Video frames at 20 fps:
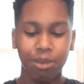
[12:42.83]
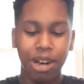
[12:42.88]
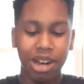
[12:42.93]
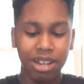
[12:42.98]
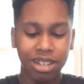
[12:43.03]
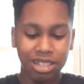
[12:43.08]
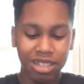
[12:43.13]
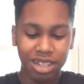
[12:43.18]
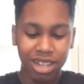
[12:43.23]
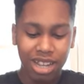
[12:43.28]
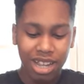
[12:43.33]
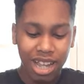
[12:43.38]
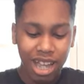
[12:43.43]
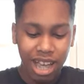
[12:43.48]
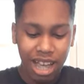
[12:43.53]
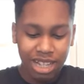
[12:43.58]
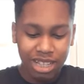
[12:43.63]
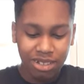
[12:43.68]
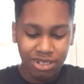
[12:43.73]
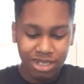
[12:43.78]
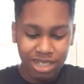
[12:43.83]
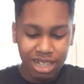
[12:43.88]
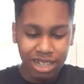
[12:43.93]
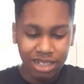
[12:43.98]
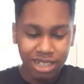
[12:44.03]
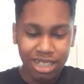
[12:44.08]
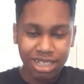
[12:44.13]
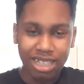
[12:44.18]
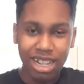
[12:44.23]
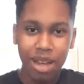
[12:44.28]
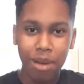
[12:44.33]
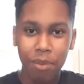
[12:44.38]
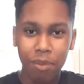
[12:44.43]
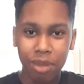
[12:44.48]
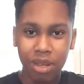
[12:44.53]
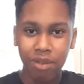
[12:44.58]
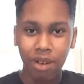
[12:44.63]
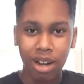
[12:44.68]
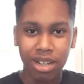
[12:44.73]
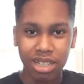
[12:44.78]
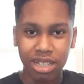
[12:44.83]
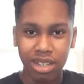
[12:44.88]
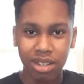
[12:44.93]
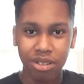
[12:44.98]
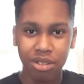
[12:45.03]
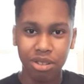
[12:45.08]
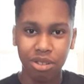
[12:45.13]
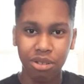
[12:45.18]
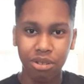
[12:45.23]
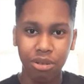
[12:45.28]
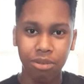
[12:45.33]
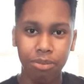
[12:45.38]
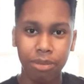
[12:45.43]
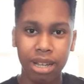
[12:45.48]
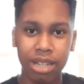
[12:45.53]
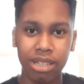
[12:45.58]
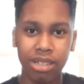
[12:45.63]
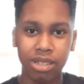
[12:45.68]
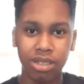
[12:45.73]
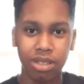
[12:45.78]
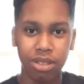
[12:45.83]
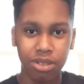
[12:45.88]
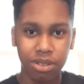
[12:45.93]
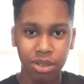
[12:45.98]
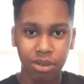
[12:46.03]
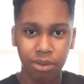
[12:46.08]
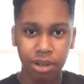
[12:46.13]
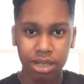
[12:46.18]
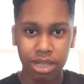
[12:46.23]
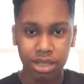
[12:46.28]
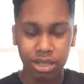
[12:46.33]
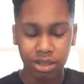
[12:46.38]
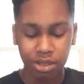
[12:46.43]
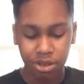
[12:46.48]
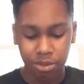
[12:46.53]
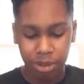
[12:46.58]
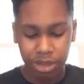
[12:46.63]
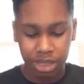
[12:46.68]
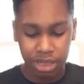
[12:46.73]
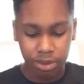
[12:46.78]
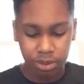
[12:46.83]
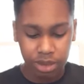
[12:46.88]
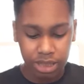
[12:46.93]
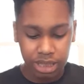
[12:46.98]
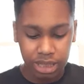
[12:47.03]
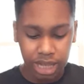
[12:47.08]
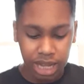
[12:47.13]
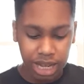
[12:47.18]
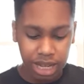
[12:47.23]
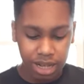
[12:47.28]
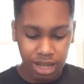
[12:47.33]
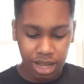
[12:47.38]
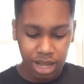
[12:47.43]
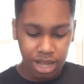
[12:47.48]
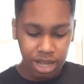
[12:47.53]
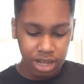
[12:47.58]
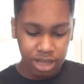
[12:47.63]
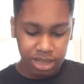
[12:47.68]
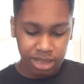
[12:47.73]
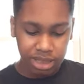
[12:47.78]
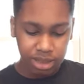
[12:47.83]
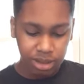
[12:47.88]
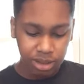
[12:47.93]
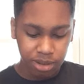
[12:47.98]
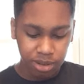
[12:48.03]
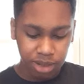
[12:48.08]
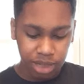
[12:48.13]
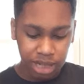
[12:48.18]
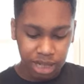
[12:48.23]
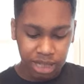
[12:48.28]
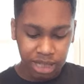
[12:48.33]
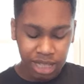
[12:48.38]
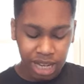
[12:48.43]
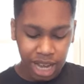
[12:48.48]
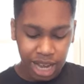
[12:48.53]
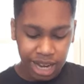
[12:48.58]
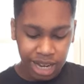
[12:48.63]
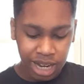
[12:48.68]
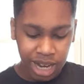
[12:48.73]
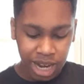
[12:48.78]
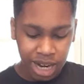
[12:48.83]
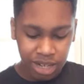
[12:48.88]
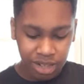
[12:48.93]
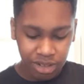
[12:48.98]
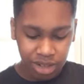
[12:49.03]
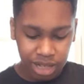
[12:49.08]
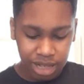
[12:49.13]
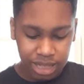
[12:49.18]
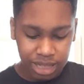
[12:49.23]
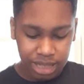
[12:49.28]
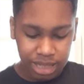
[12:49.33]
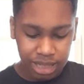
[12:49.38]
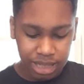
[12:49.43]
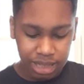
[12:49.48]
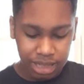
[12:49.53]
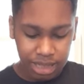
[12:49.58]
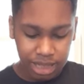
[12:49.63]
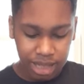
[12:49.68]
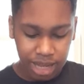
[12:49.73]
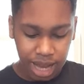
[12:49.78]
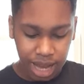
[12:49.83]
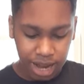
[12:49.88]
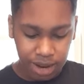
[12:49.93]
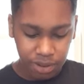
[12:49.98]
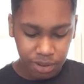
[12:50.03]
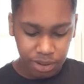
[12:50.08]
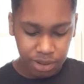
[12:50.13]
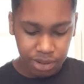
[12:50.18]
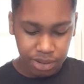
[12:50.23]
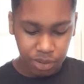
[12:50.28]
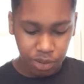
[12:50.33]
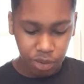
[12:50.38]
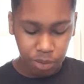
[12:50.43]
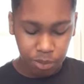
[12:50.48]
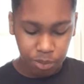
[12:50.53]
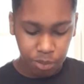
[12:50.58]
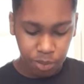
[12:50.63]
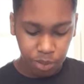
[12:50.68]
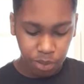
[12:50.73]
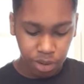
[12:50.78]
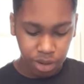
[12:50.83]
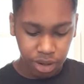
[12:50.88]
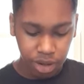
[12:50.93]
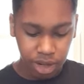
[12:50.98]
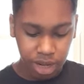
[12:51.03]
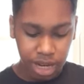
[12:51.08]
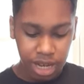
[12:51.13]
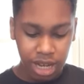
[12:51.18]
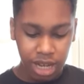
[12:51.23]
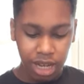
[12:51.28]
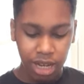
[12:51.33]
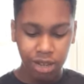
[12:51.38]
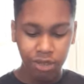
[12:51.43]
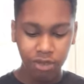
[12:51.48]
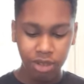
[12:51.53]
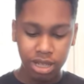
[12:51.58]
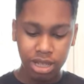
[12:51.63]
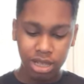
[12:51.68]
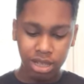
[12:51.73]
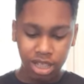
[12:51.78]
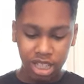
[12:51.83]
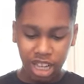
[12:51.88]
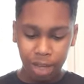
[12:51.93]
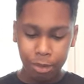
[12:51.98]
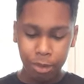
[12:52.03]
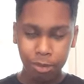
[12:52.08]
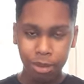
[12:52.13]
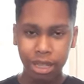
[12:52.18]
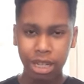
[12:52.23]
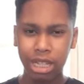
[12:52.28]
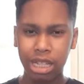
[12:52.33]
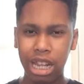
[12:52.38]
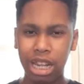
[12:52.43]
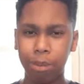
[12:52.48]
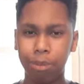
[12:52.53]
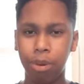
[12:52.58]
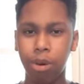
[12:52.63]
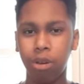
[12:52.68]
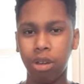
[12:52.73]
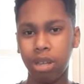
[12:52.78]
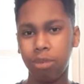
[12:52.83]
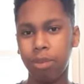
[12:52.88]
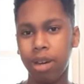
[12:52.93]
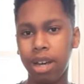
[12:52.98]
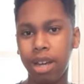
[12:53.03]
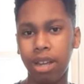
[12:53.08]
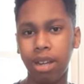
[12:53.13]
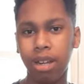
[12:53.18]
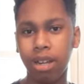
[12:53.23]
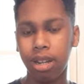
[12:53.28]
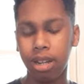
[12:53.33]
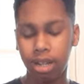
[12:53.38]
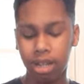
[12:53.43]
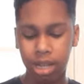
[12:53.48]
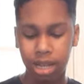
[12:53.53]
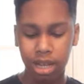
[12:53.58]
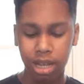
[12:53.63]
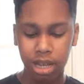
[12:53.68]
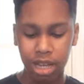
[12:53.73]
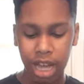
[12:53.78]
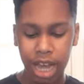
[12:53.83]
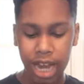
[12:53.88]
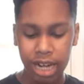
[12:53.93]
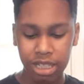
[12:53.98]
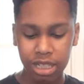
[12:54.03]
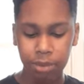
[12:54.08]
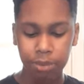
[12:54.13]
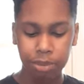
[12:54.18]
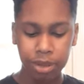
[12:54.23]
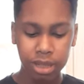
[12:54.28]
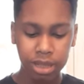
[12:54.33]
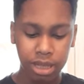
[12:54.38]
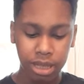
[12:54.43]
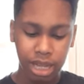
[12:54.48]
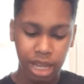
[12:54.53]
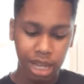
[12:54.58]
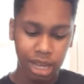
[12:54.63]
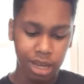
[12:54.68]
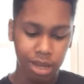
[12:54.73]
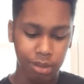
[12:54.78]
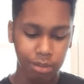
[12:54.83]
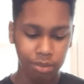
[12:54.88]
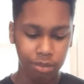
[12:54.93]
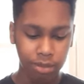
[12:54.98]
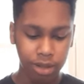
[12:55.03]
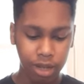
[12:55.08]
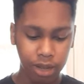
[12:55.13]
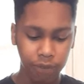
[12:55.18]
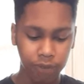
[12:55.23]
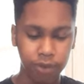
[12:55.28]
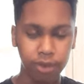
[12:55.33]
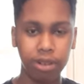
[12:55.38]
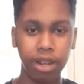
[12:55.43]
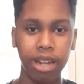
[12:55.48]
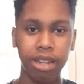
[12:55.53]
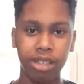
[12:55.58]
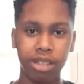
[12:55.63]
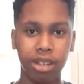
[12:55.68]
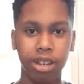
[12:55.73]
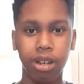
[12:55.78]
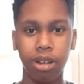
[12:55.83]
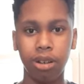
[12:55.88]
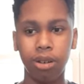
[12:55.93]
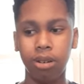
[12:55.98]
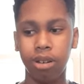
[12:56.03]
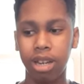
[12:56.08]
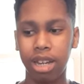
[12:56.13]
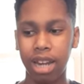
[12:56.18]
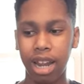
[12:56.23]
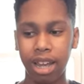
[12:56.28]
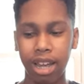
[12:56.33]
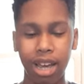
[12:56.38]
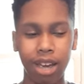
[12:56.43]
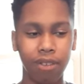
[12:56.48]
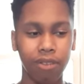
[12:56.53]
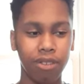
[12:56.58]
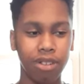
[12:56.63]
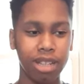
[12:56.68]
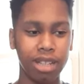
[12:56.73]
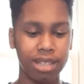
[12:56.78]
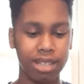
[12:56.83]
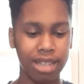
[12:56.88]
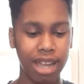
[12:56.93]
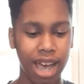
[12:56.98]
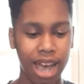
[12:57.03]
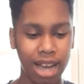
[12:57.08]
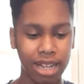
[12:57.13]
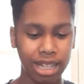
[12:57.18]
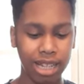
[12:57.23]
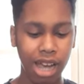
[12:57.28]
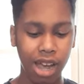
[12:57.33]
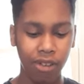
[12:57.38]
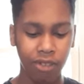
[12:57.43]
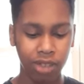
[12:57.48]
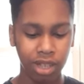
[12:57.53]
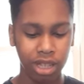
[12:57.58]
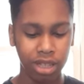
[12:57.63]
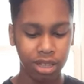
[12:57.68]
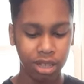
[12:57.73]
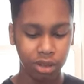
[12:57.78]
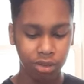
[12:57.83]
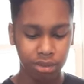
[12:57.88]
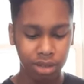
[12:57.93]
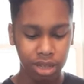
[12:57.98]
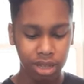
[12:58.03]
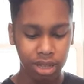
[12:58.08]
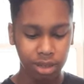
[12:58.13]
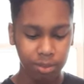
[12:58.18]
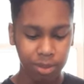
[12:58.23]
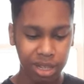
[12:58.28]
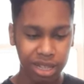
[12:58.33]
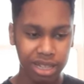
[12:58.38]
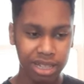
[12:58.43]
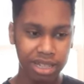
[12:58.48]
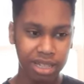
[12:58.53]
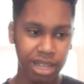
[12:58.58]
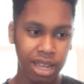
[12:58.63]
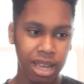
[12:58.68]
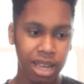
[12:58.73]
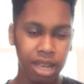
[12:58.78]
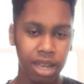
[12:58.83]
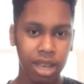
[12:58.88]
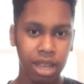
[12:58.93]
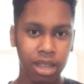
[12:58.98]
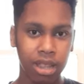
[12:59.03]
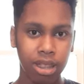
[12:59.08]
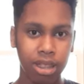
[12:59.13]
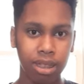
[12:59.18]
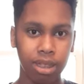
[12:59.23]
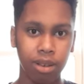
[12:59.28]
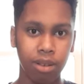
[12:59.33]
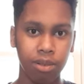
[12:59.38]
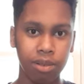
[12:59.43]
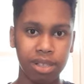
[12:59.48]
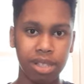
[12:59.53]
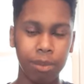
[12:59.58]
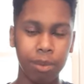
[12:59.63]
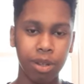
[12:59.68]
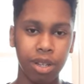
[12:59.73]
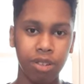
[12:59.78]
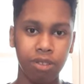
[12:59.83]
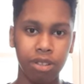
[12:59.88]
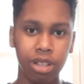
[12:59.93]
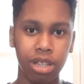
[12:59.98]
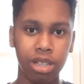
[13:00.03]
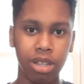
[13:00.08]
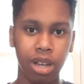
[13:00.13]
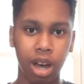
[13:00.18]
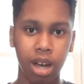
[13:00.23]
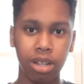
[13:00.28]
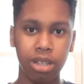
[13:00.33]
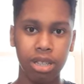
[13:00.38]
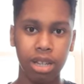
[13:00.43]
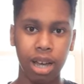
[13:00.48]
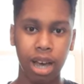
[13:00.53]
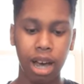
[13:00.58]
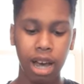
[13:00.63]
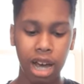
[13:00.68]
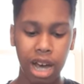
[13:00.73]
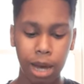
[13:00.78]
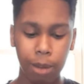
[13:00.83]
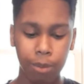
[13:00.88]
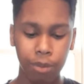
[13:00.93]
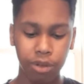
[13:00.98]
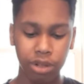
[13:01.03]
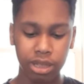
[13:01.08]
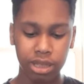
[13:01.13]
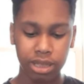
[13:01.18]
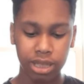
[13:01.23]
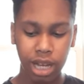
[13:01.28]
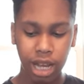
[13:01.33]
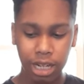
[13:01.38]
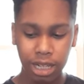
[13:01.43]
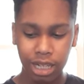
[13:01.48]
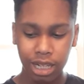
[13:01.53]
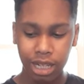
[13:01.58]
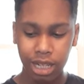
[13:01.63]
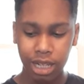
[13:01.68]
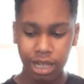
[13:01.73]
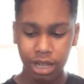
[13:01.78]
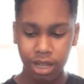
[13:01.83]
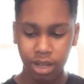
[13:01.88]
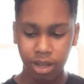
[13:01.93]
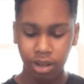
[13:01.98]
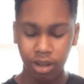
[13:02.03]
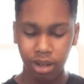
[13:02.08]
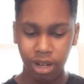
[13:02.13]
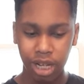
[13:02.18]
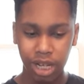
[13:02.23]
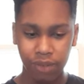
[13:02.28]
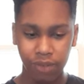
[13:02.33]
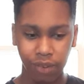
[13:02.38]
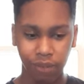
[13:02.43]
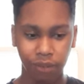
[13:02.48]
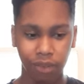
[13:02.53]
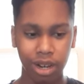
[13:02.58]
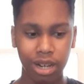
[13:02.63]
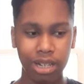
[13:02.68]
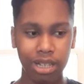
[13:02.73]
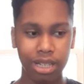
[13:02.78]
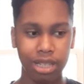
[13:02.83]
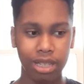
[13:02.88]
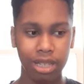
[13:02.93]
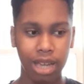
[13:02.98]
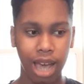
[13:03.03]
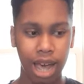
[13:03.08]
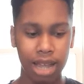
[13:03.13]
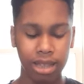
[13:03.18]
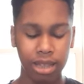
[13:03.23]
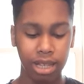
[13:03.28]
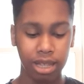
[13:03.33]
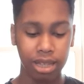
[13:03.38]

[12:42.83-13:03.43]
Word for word: watch so Taylor, it's not me watching YouTube. My sister watches YouTube on the Switch a lot. So 960 hours or more. And recently I've been playing a lot of Pokemon. Uh, I actually beat the game a few nights ago and I got really sad I got really lonely because the only time you can really talk to Hop or Sonia or any of your friends is at the